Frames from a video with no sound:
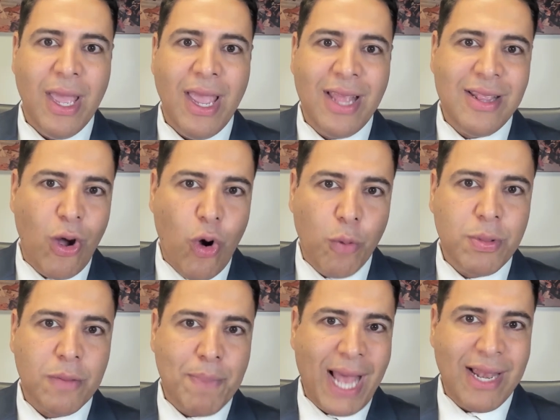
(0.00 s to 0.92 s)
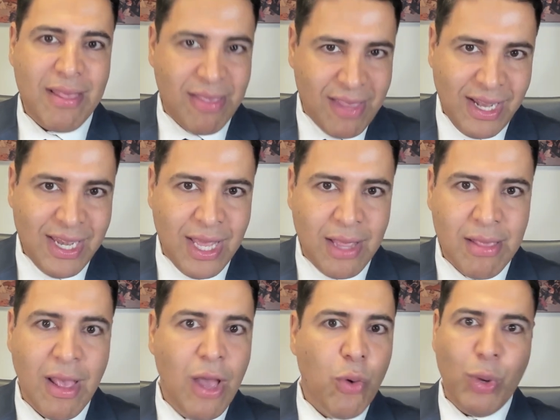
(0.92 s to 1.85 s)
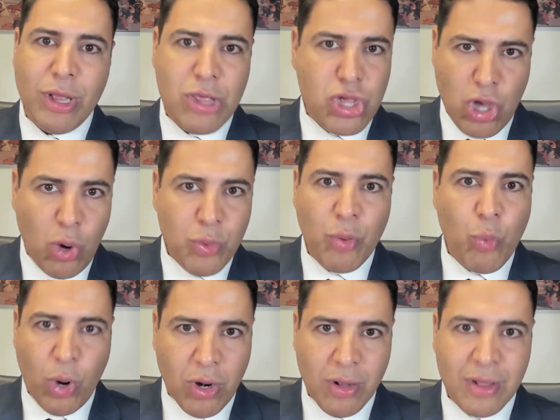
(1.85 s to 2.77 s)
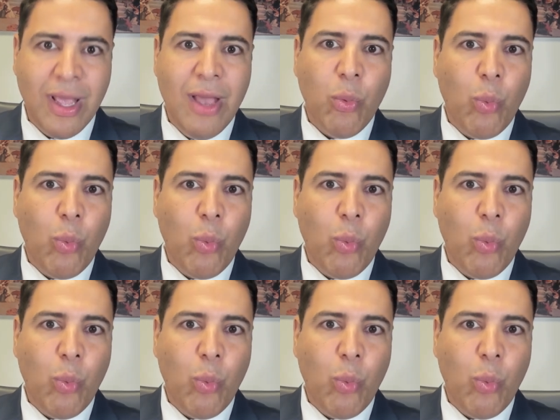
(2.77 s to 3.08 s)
in the hope that Palestinians will show the world